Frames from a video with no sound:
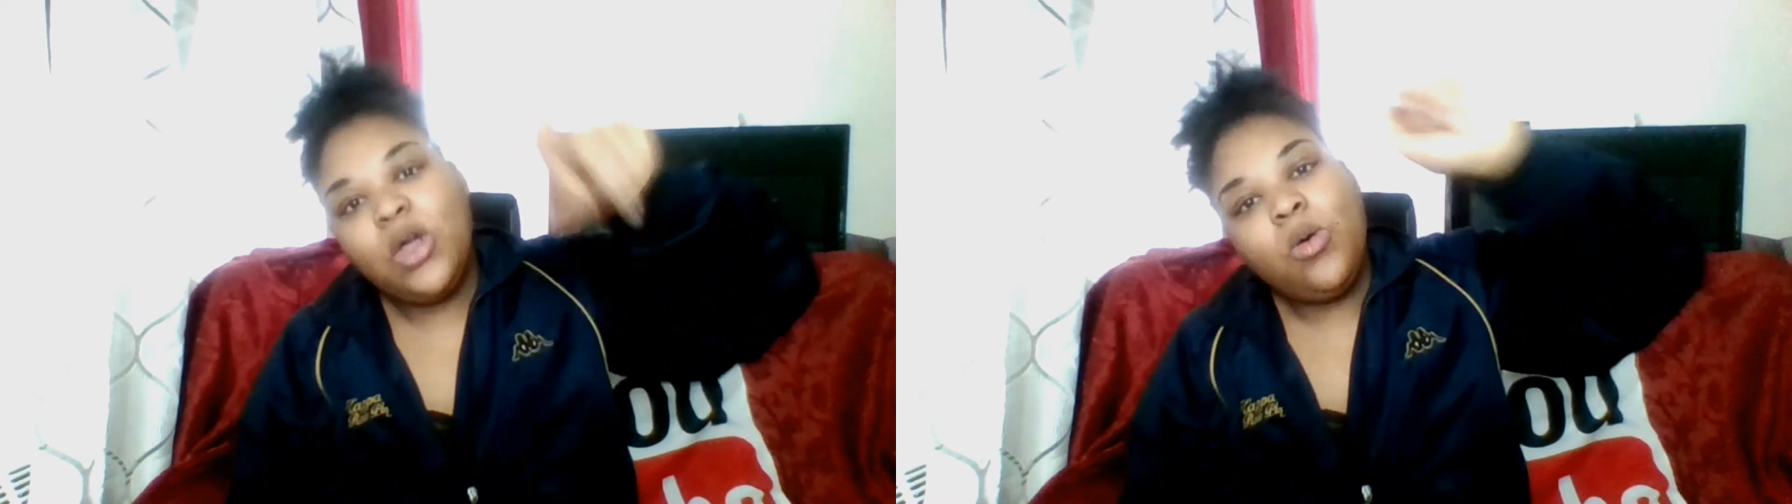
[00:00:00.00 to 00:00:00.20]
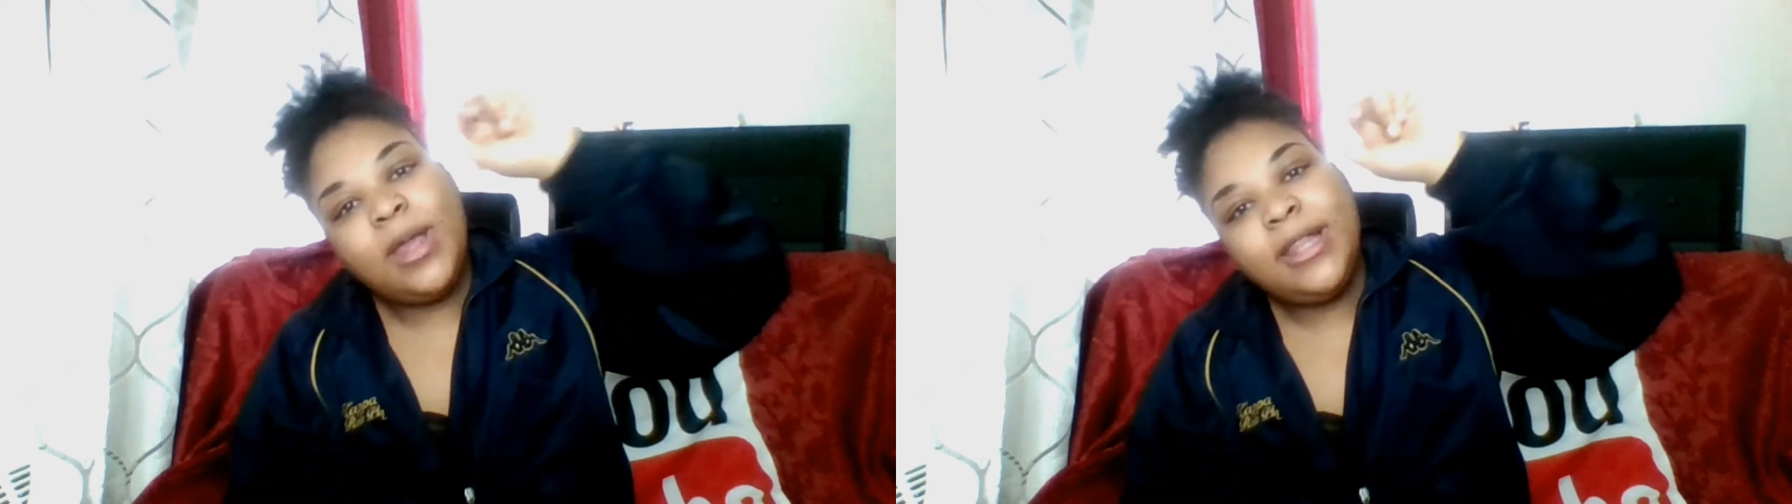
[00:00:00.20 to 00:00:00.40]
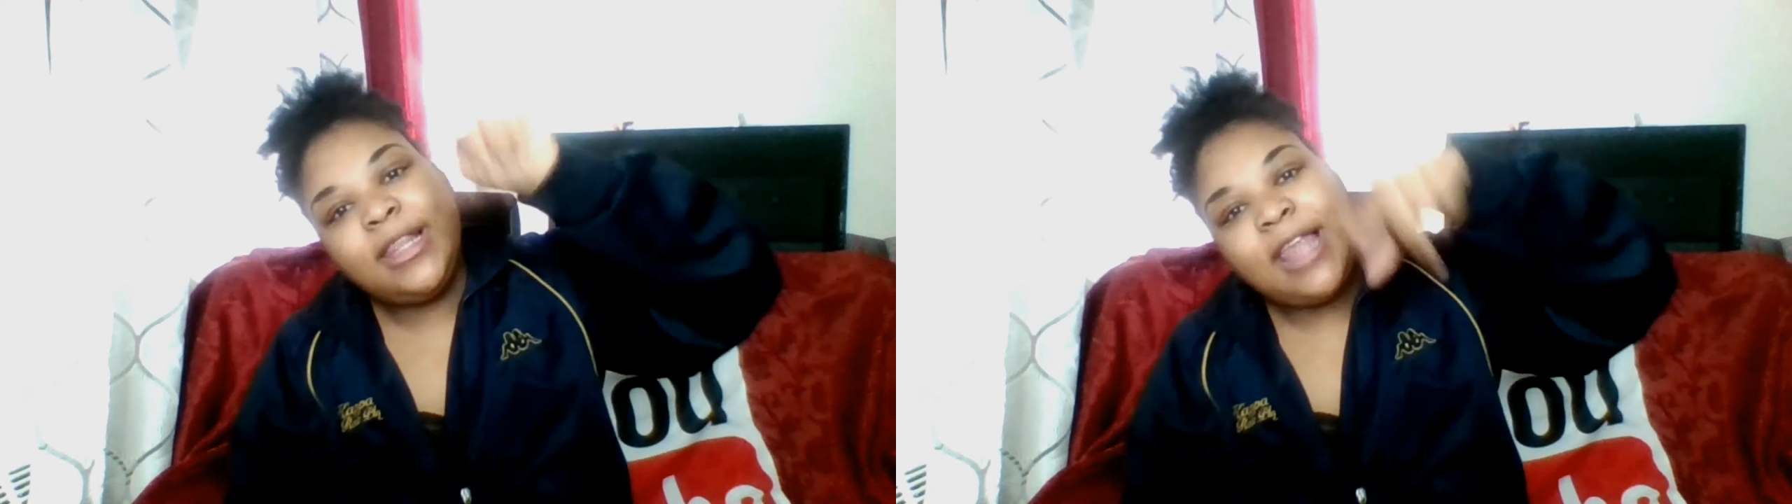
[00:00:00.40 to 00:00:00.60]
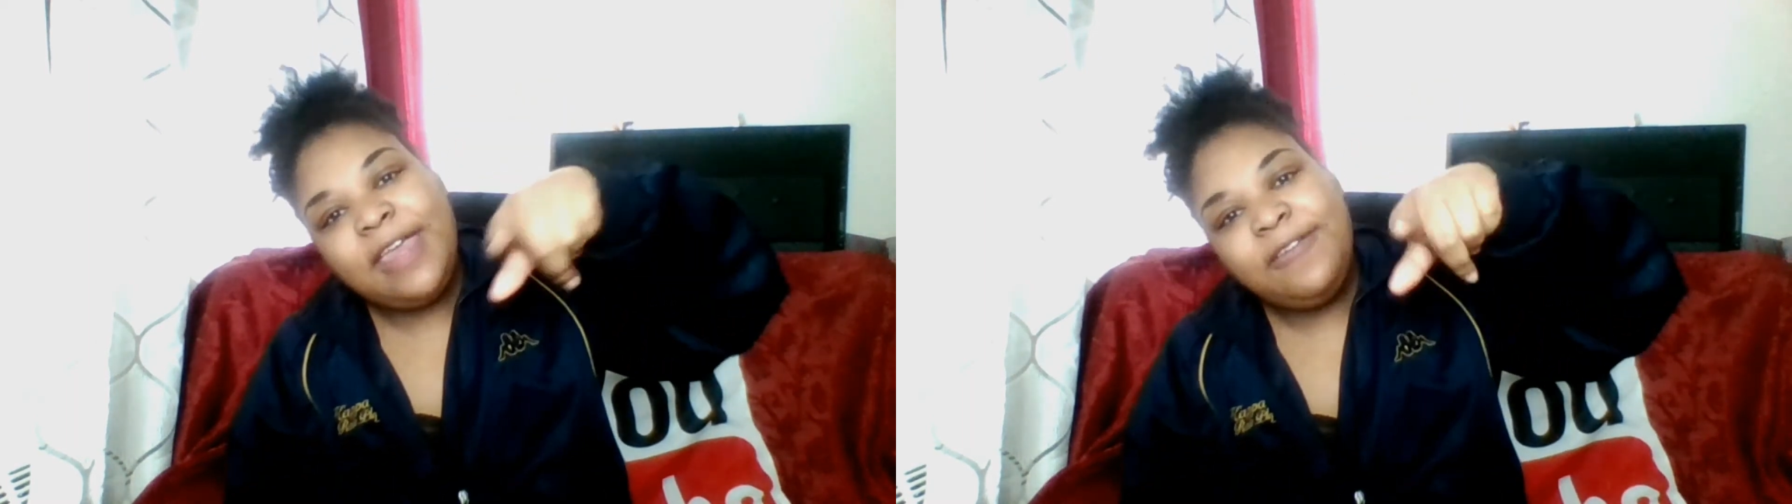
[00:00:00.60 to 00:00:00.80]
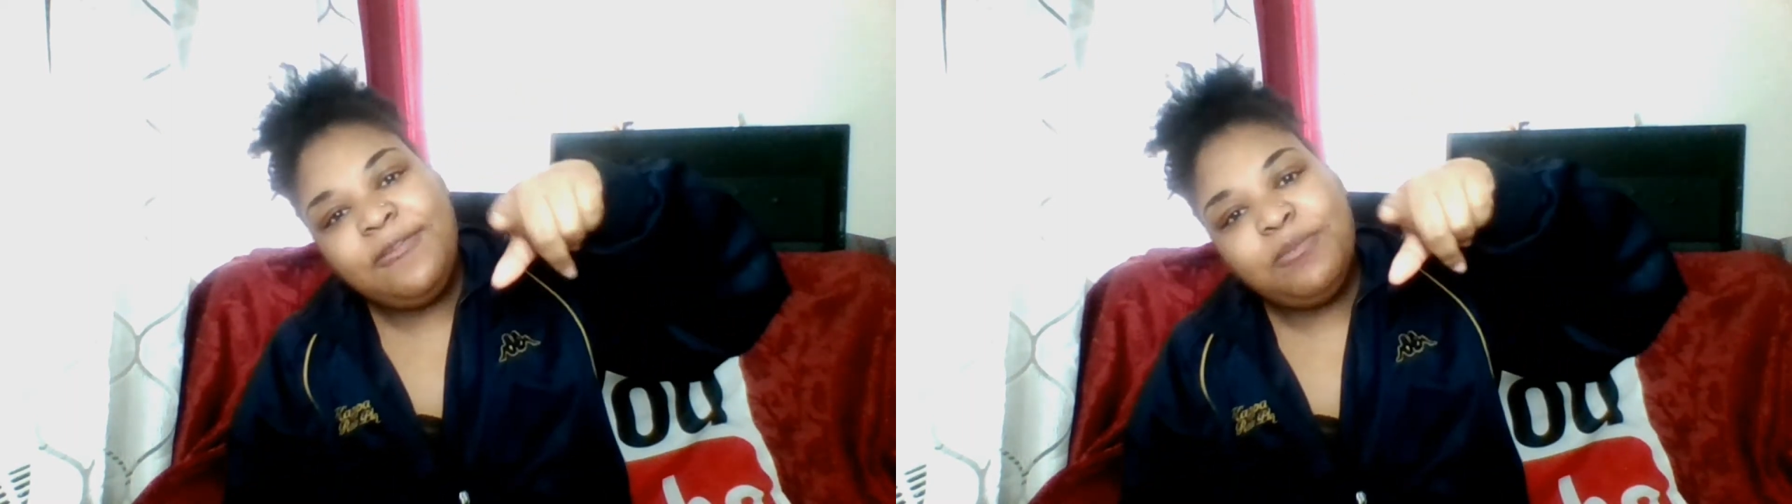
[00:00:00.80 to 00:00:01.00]
when
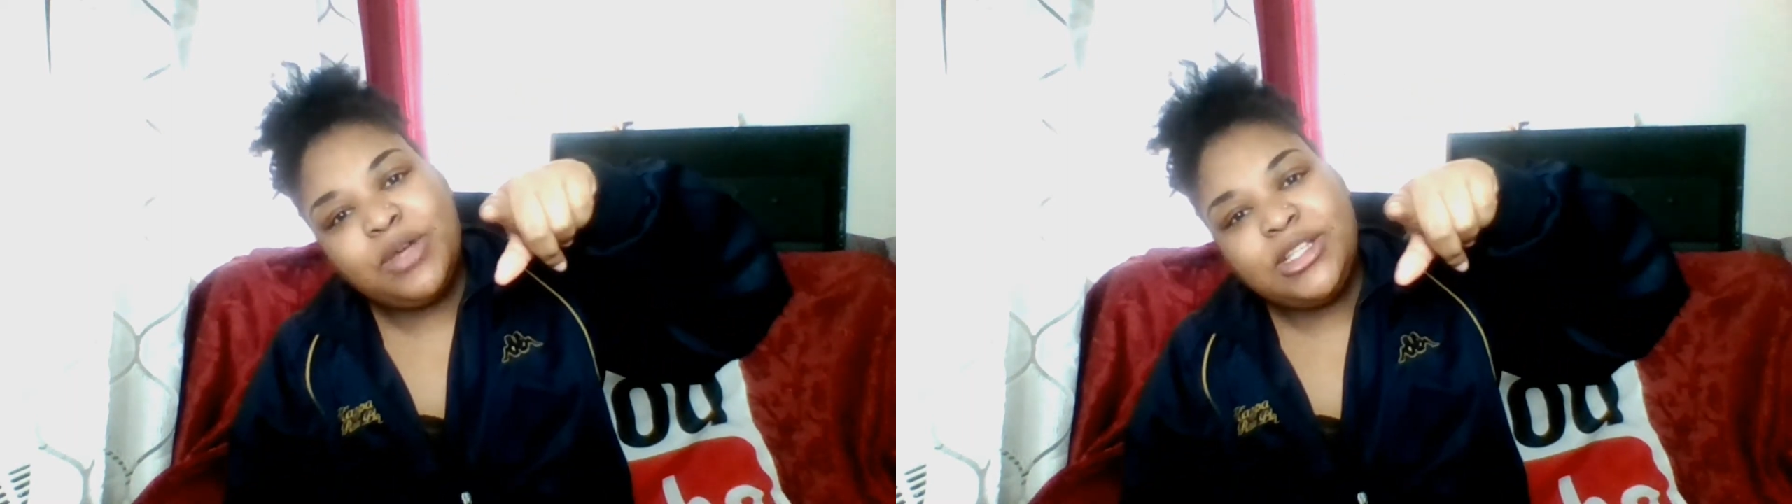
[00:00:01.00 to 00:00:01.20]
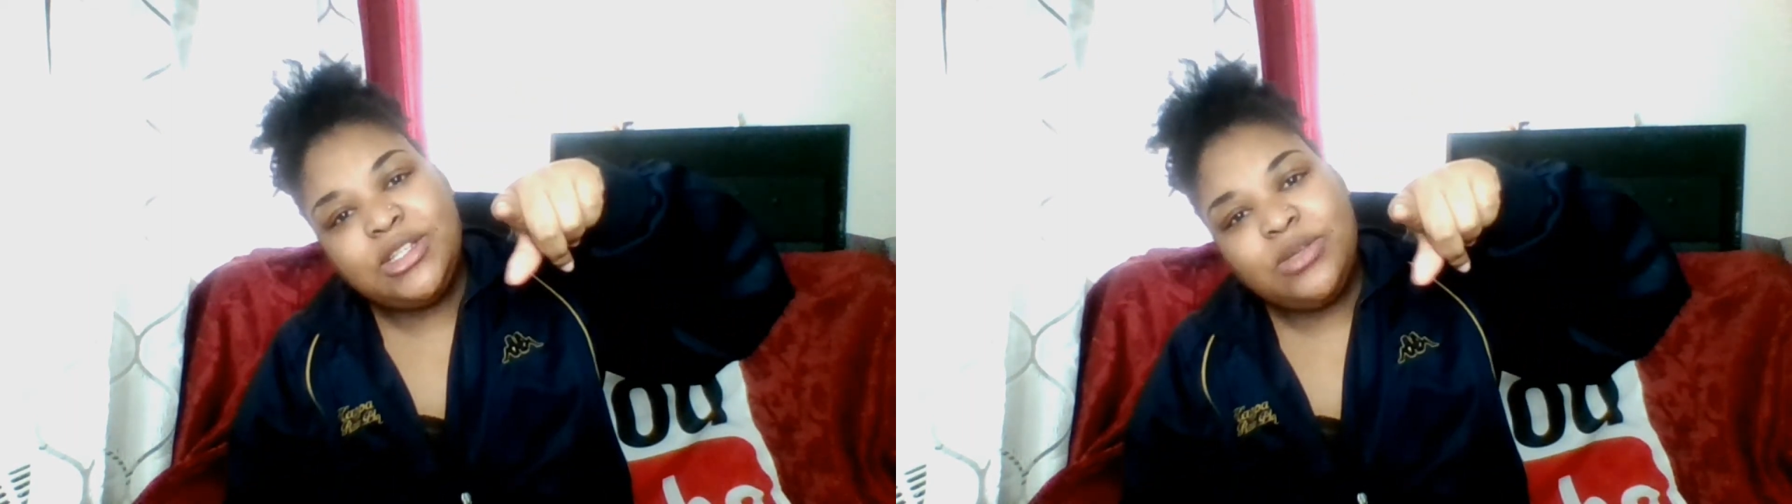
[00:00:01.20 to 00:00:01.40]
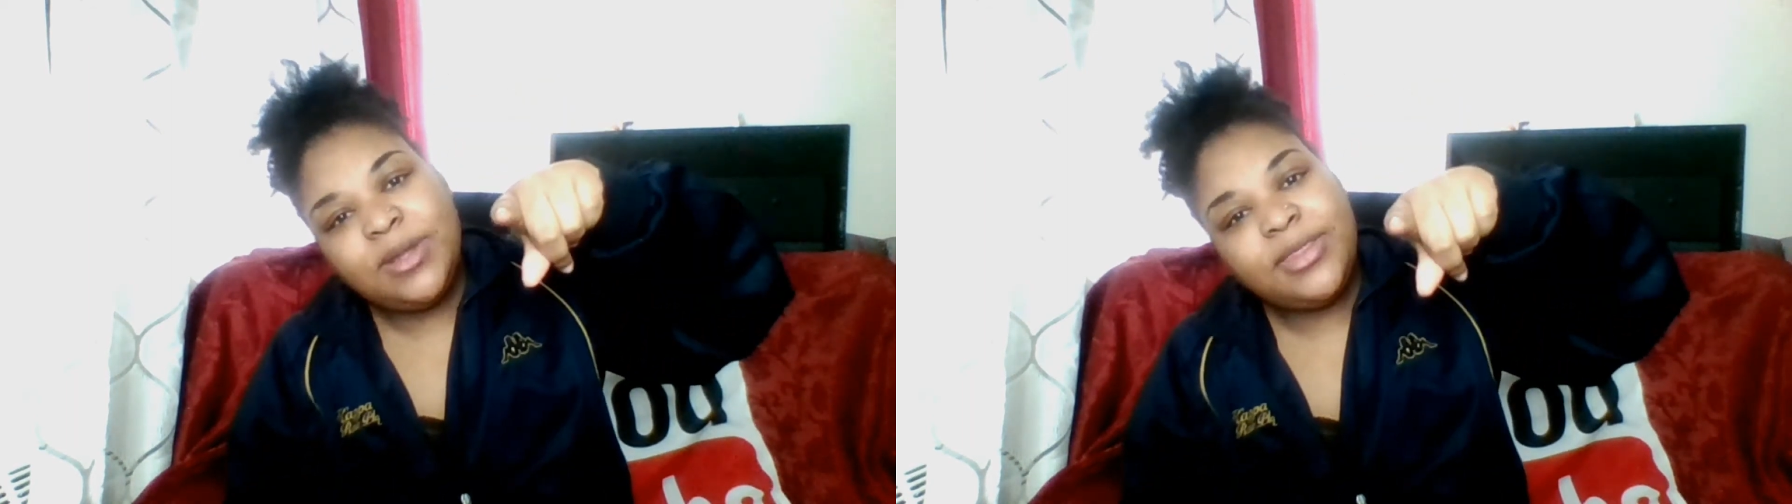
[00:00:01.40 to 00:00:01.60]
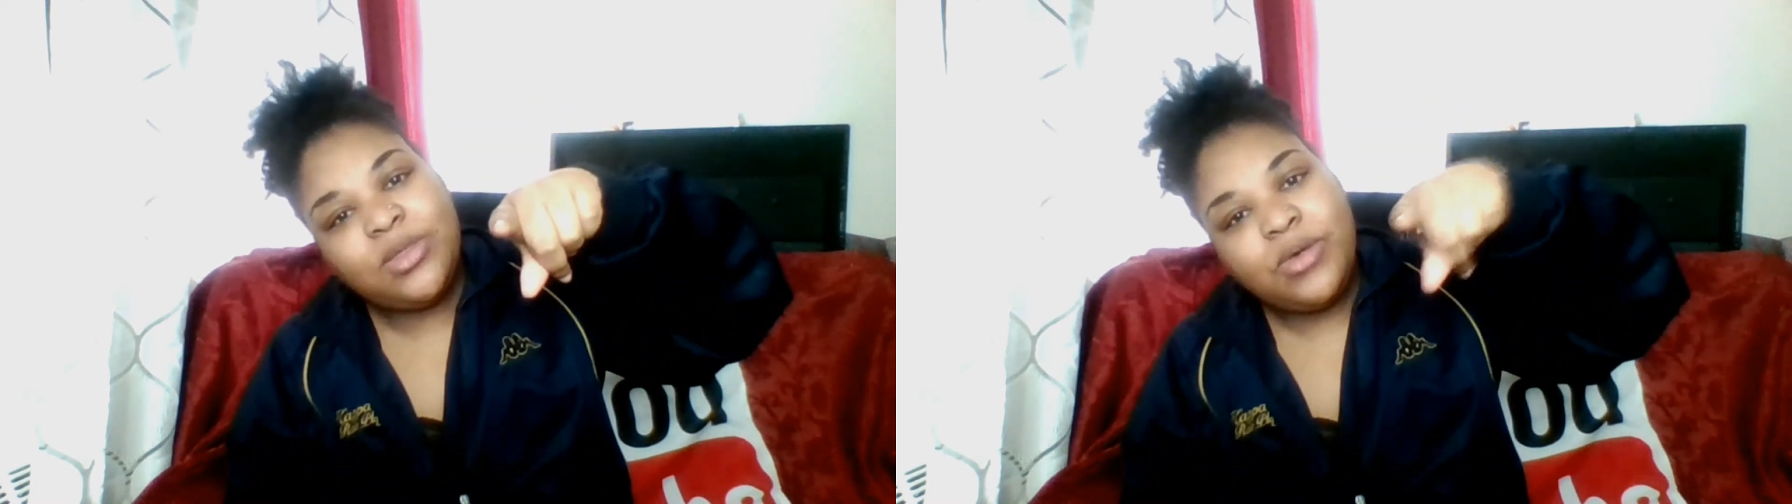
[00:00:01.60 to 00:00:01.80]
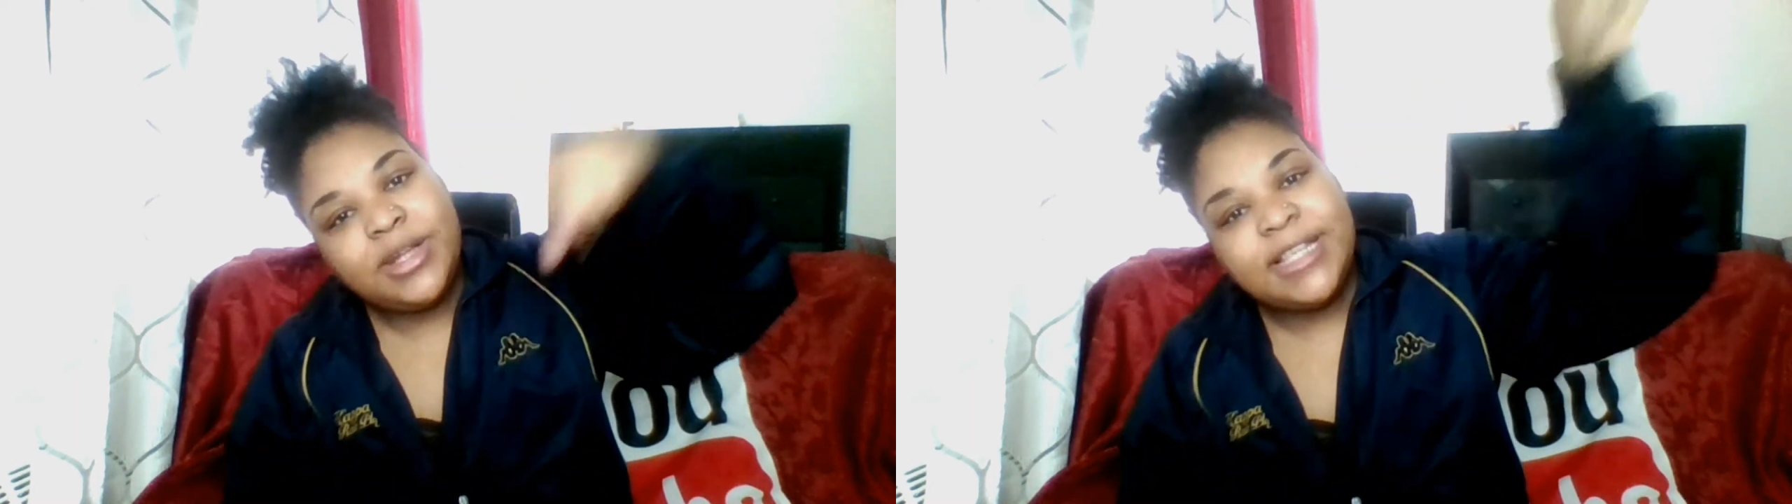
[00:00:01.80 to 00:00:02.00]
life pricks you with
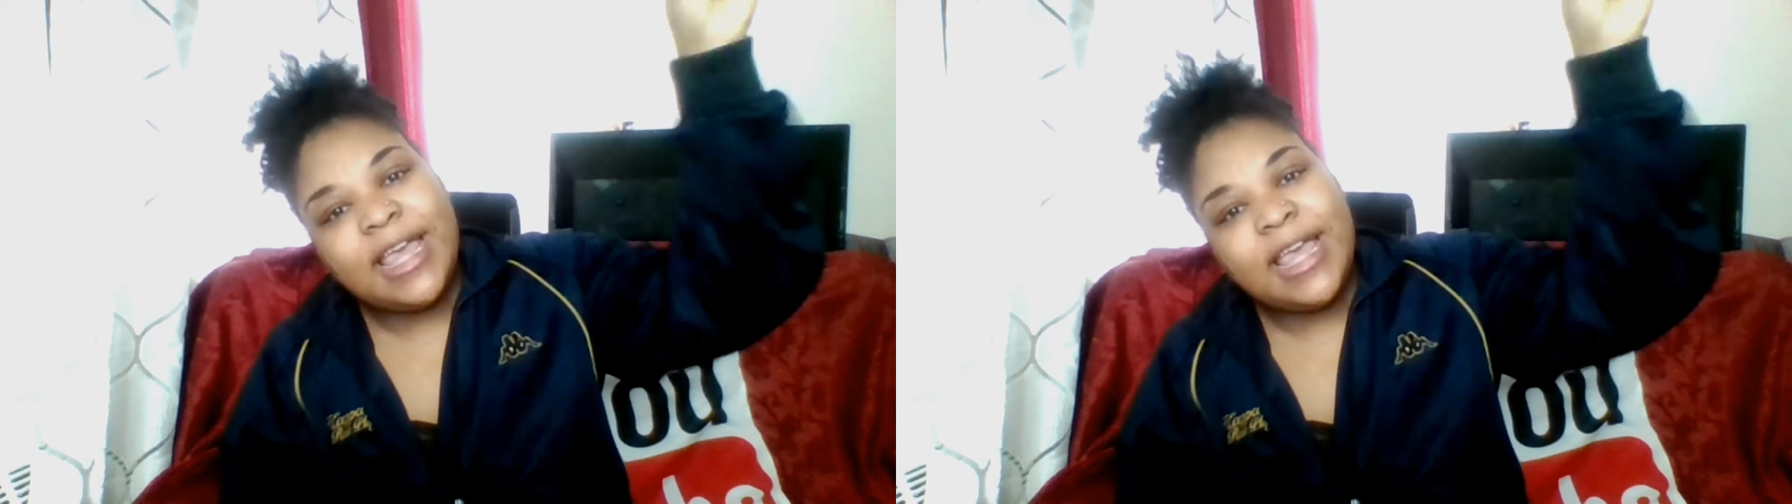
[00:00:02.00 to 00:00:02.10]
thorns